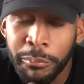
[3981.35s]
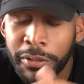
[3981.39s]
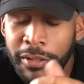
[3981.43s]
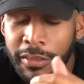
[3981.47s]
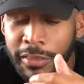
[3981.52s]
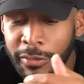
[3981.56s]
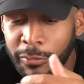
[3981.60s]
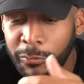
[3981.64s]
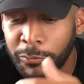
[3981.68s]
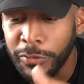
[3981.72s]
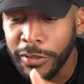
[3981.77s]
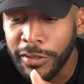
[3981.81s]

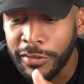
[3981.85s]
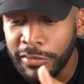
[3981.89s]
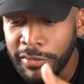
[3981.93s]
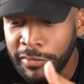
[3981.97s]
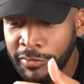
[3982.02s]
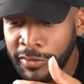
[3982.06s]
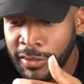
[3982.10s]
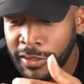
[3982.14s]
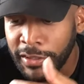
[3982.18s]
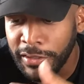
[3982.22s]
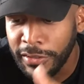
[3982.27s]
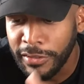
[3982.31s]
but the rest
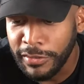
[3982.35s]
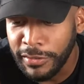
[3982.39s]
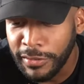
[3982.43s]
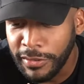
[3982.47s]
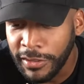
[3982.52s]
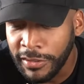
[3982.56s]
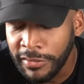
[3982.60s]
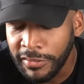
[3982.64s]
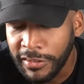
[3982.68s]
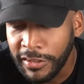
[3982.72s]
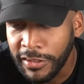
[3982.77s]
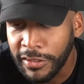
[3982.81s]
of it
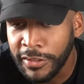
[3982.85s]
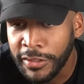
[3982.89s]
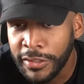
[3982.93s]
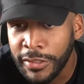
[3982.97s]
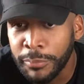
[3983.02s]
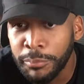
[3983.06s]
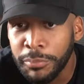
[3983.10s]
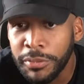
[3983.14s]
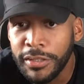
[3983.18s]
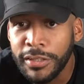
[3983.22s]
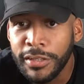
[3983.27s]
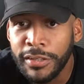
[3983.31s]
is
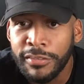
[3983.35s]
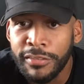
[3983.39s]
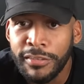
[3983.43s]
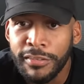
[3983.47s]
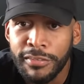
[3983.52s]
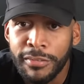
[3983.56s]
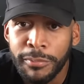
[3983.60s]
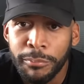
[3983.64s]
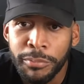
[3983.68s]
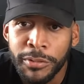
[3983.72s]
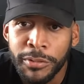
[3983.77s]
clear because it's a